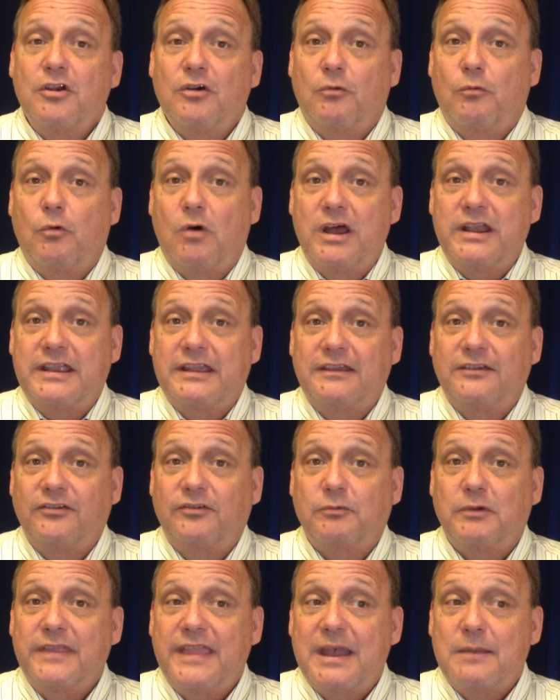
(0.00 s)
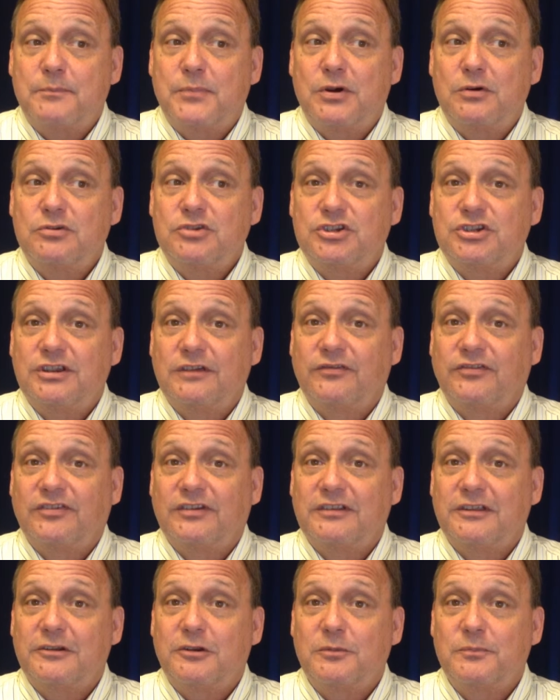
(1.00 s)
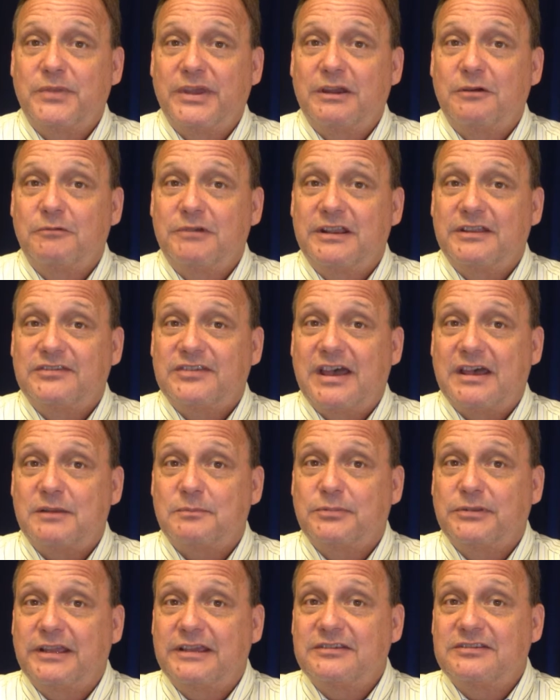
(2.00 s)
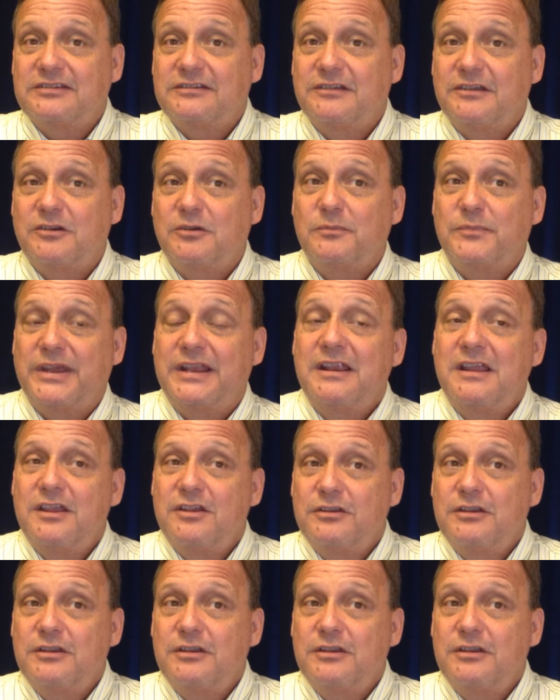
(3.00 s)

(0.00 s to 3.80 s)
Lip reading: One is when that bone shifts a little bit, when it's out of place a little bit,